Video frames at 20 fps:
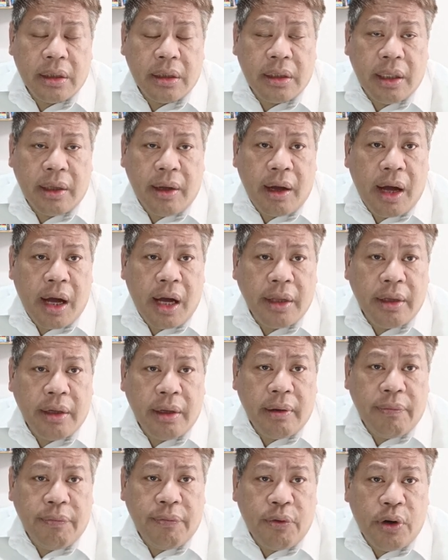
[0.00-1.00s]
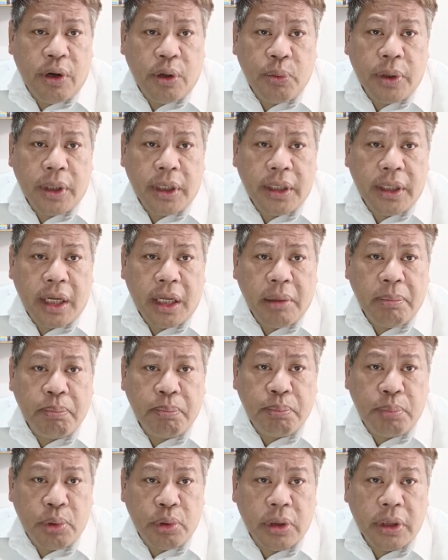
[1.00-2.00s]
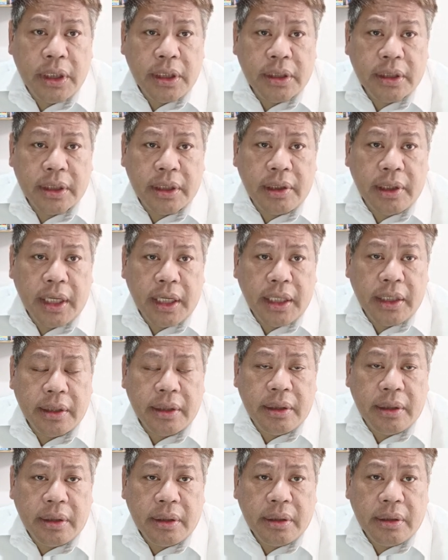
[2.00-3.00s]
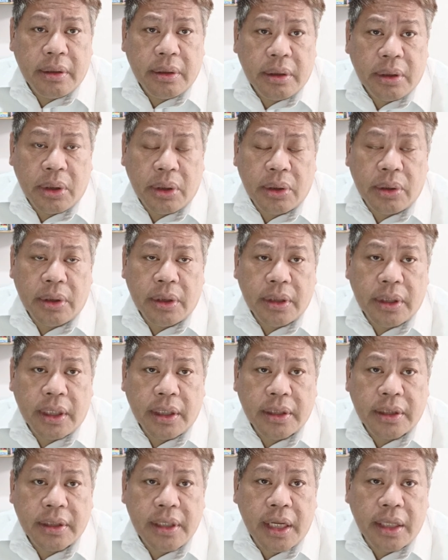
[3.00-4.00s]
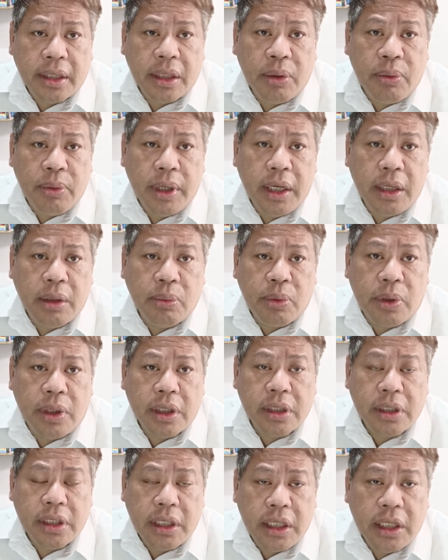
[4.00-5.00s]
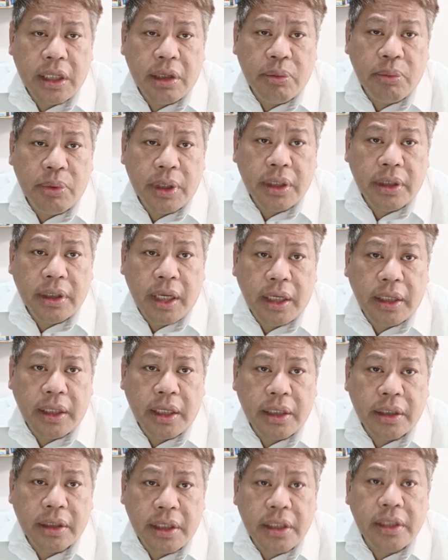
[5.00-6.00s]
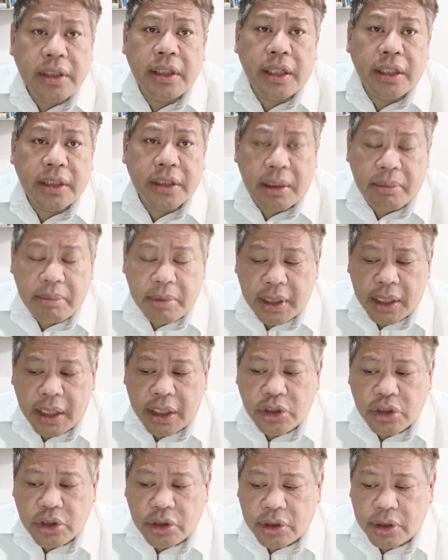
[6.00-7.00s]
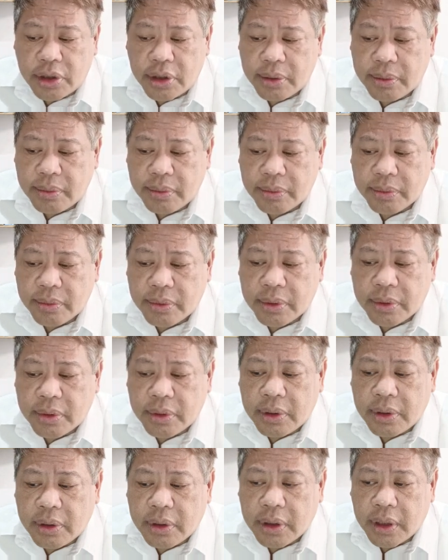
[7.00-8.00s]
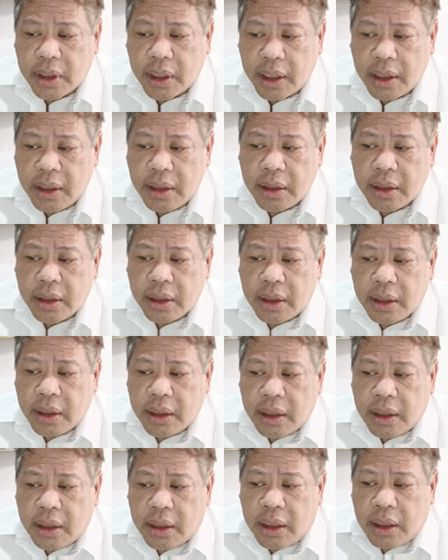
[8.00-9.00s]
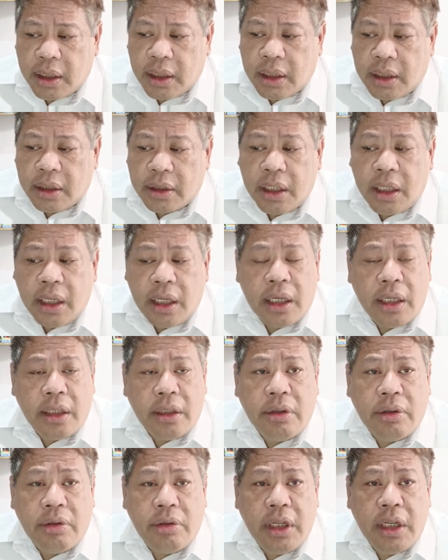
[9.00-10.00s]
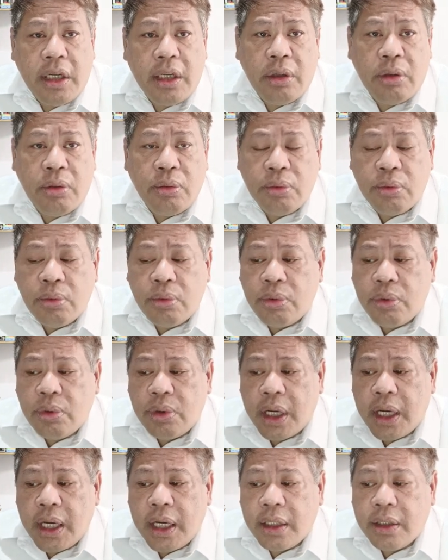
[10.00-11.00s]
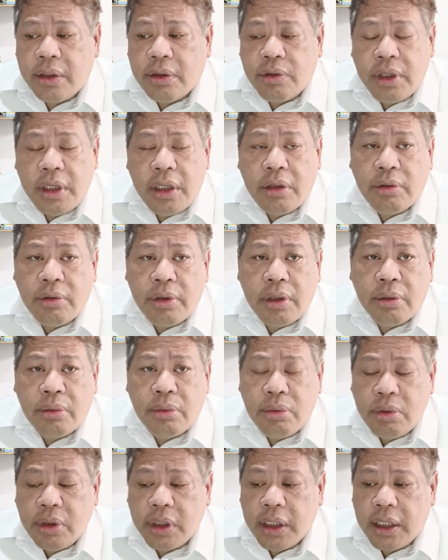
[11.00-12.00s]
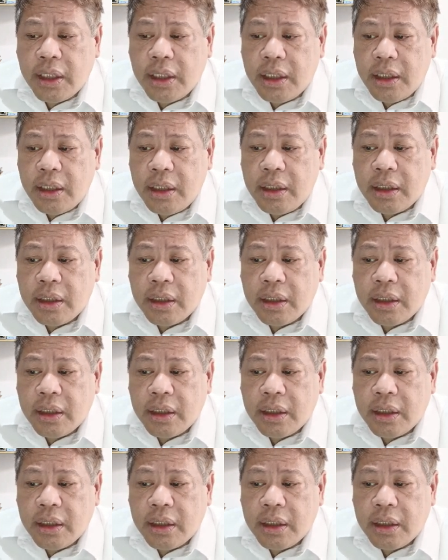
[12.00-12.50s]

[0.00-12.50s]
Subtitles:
the other 4 will not pull its grade. No, that's not the way it works here when taking this examination. Okay. The 3-2 and 3-3 ruling